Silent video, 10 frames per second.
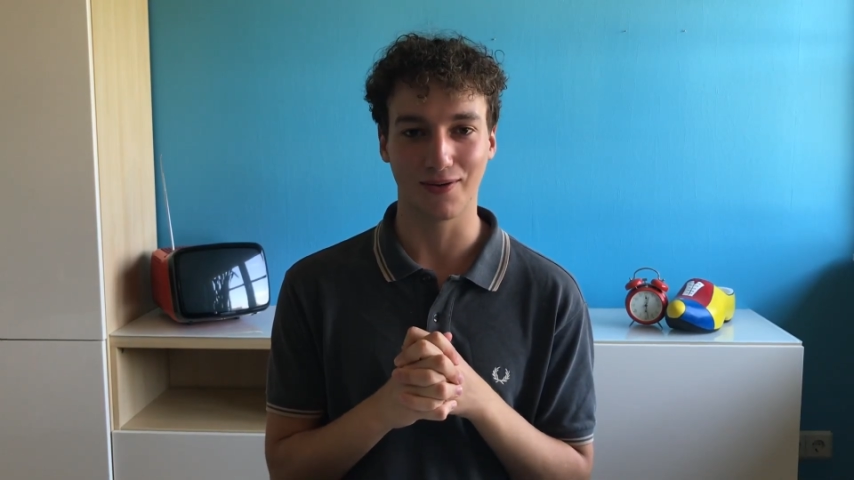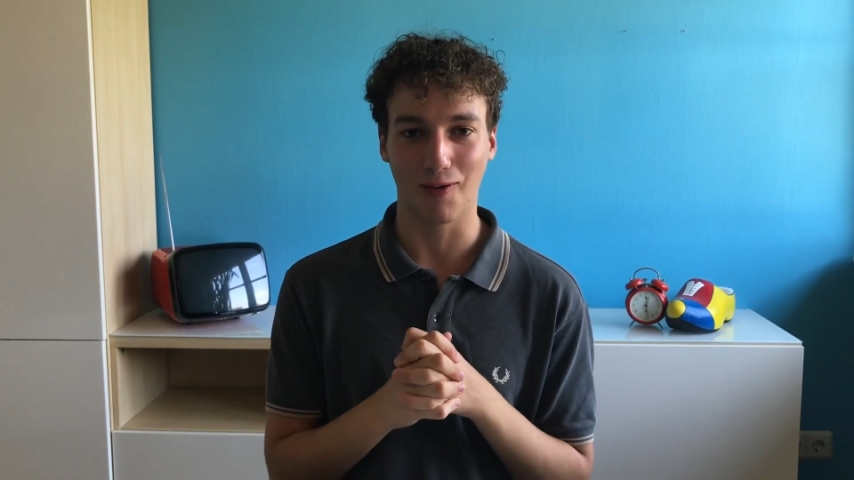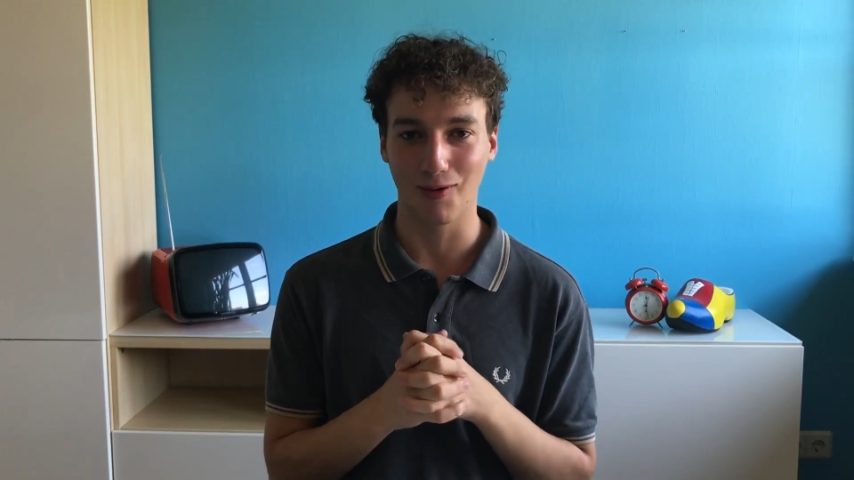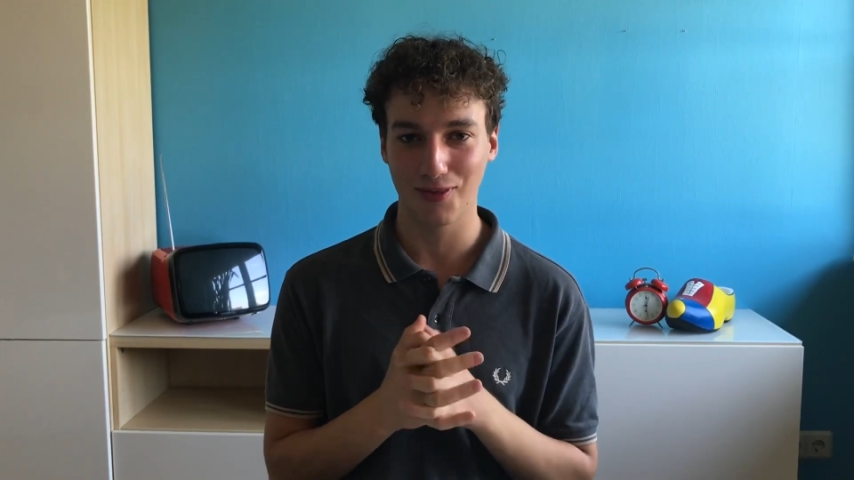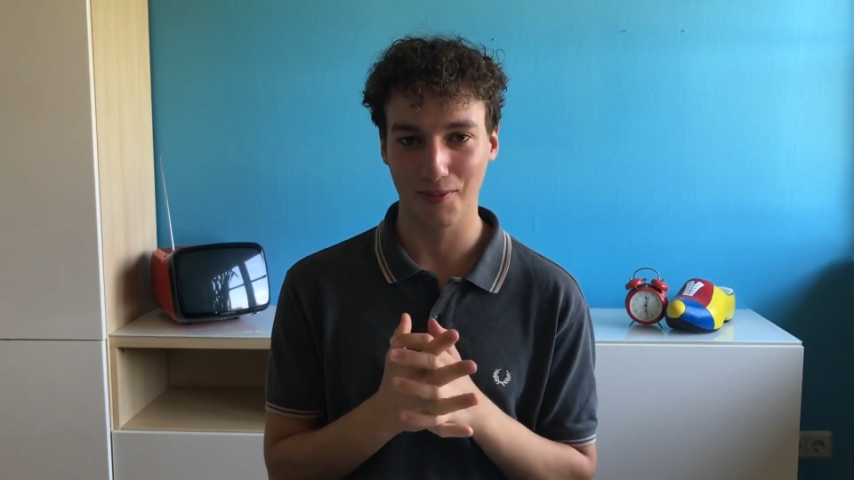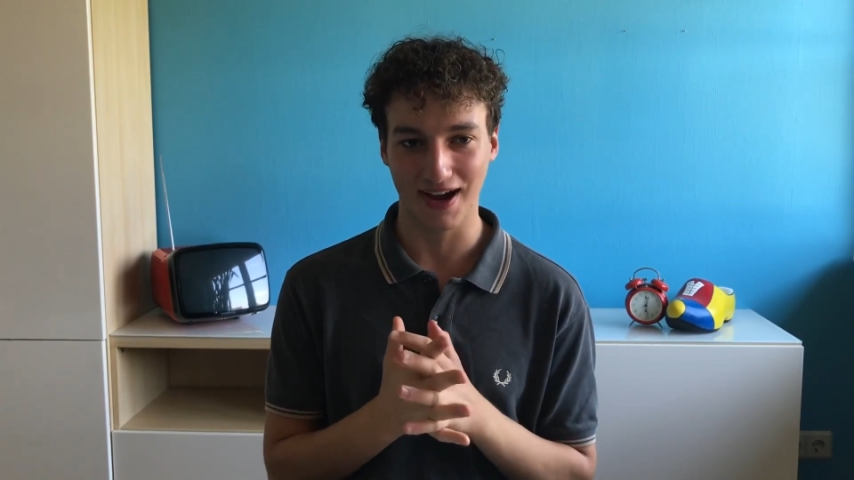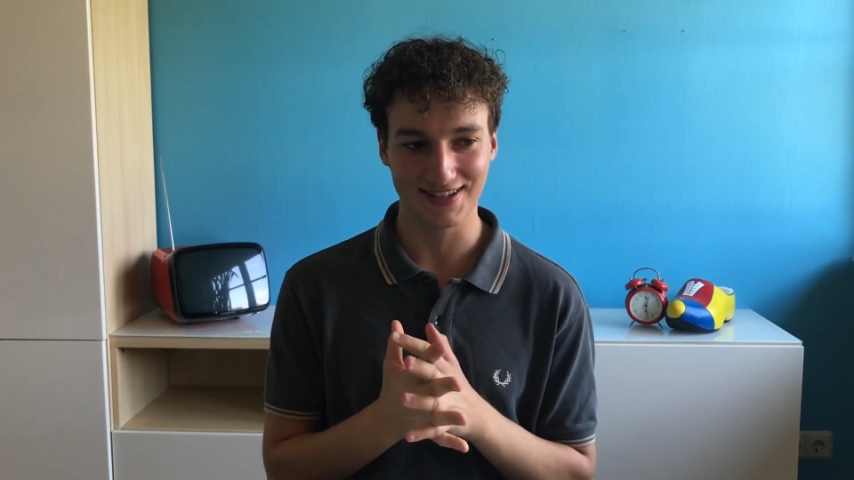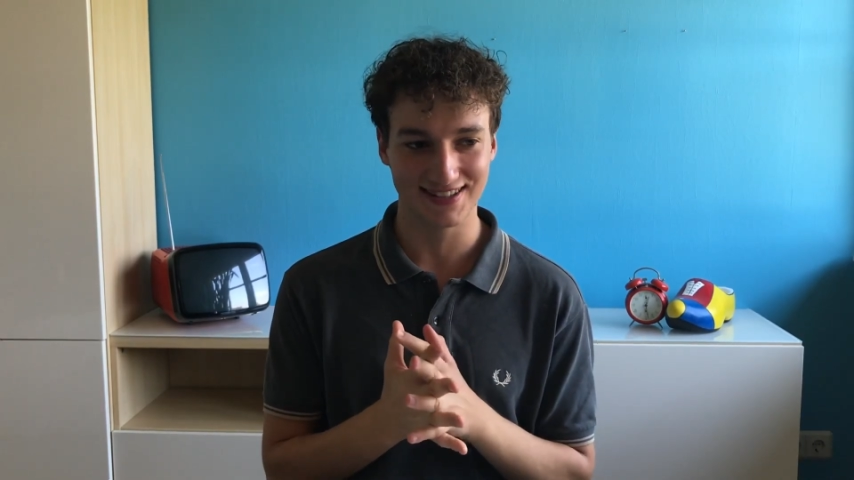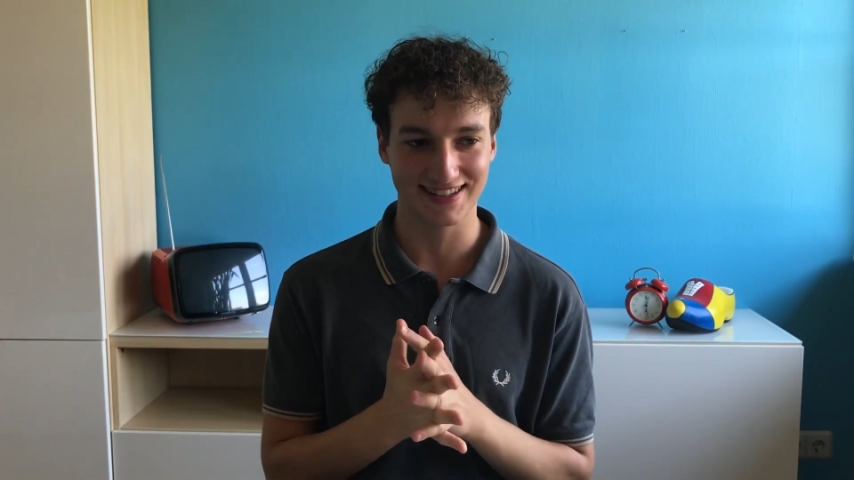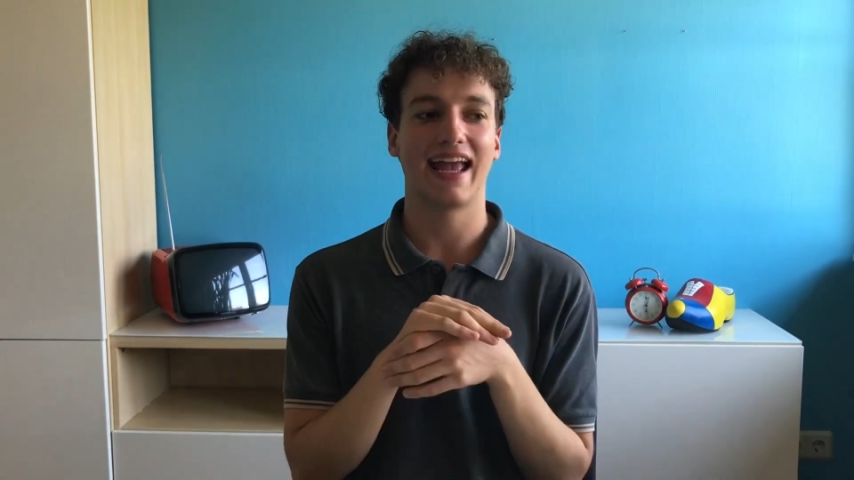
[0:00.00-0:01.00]
all the
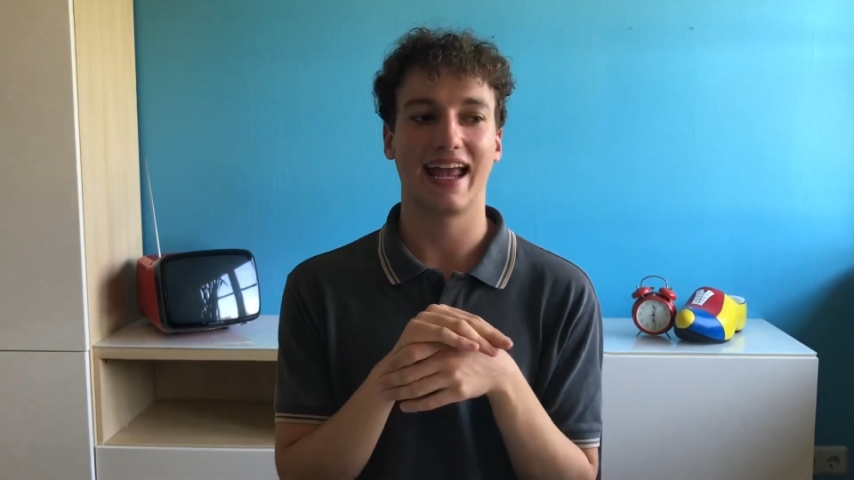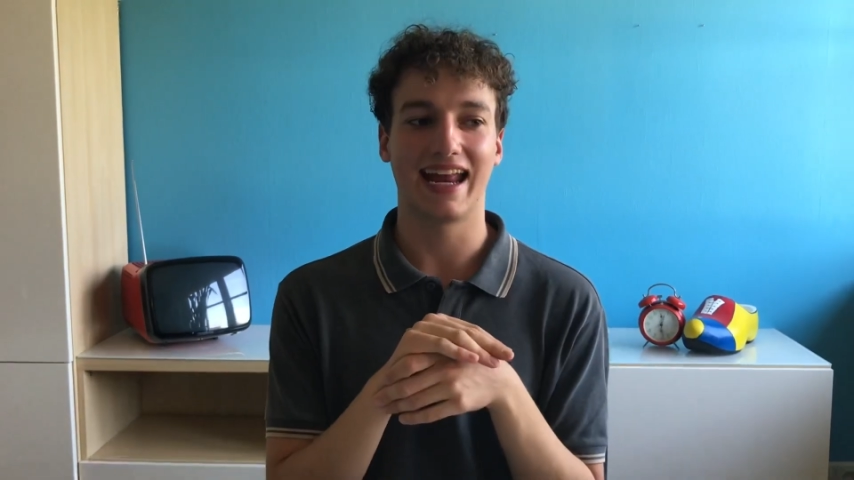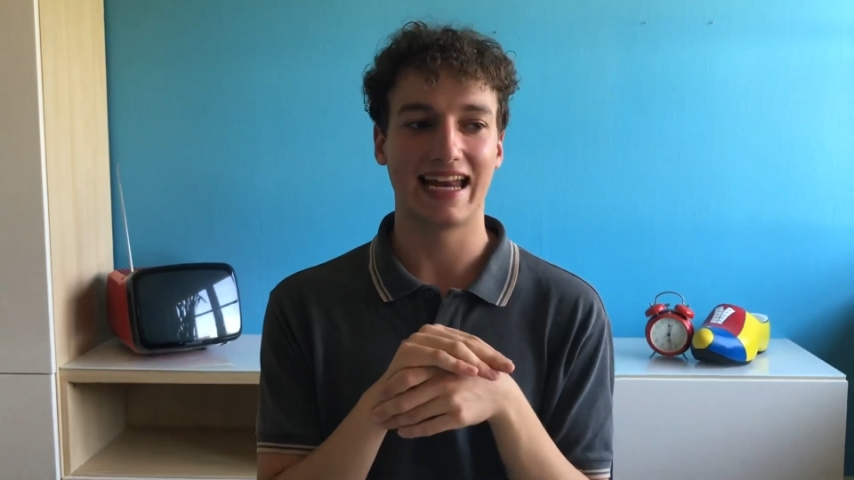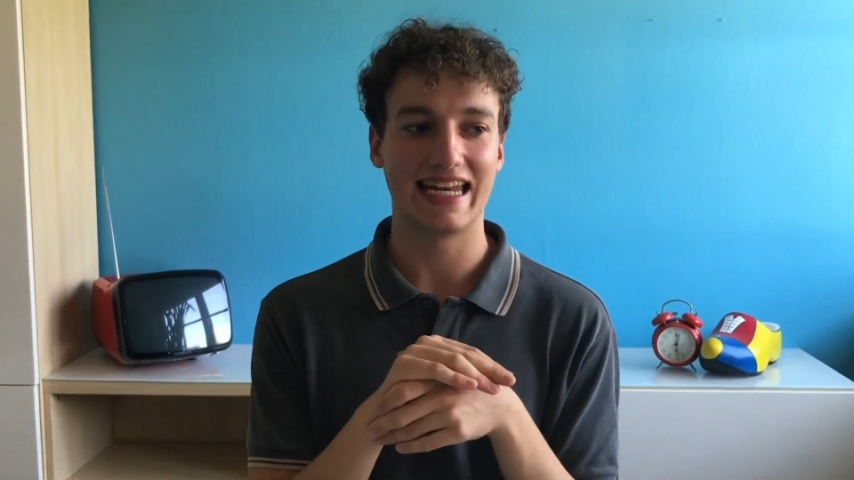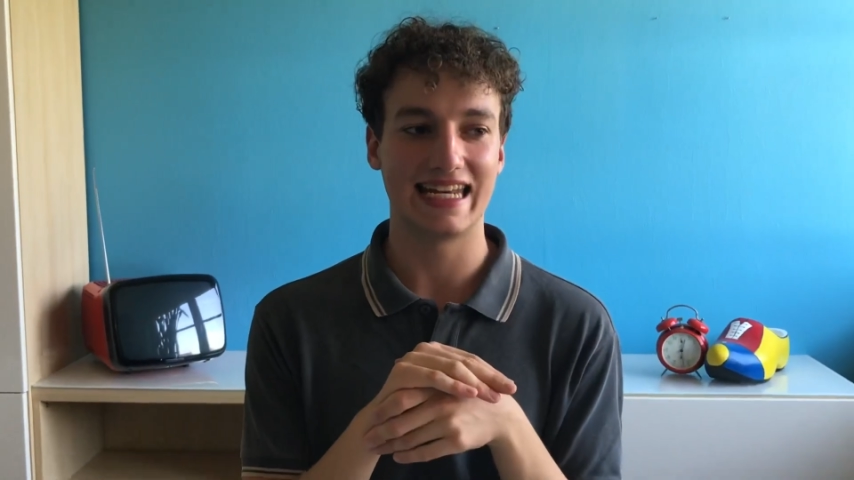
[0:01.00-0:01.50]
best, and